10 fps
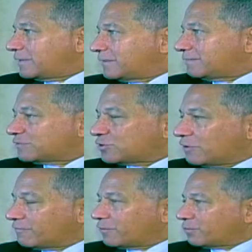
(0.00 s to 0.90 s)
have
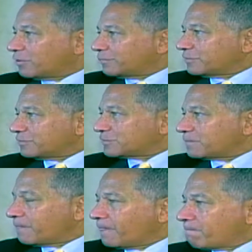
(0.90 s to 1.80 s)
served a
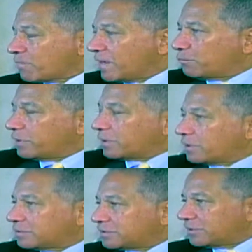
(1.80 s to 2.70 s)
purpose, and we
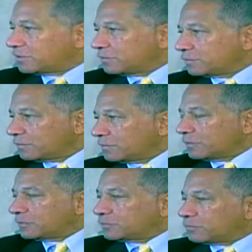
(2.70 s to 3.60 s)
continue
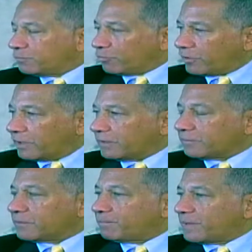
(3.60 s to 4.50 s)
to
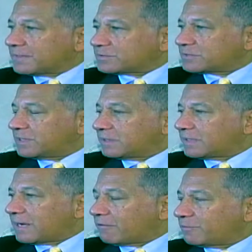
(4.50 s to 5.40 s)
bring the best in
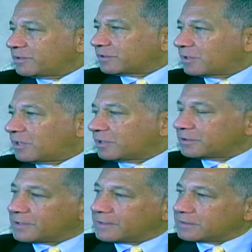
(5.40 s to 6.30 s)
Caribbean
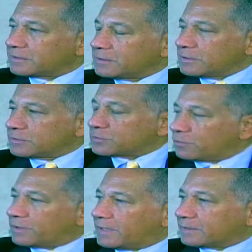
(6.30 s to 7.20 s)
content
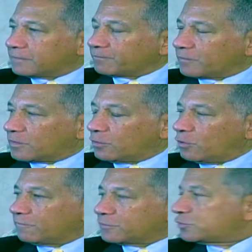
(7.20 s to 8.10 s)
so that the
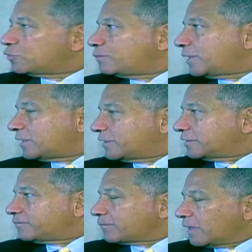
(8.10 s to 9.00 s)
over 2
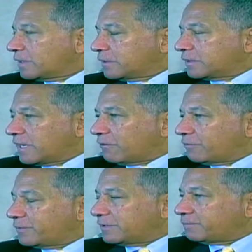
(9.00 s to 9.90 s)
million
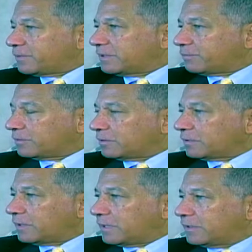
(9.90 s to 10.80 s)
Caribbean
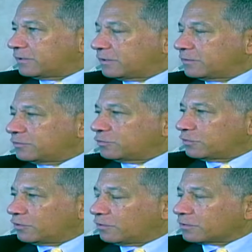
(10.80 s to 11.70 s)
people in New
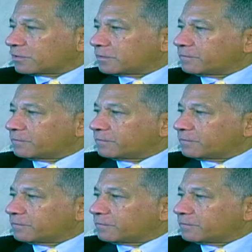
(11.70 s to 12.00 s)
York